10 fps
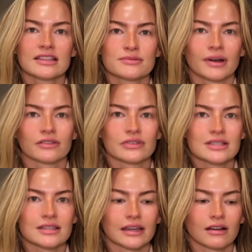this
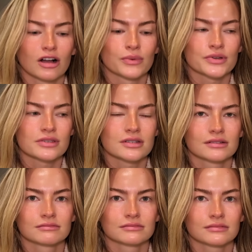breakfast like almost
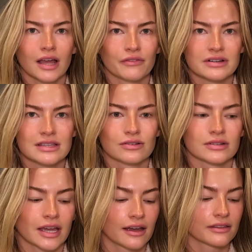every single
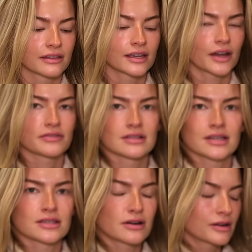day, I think, ever since
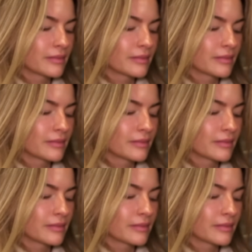I started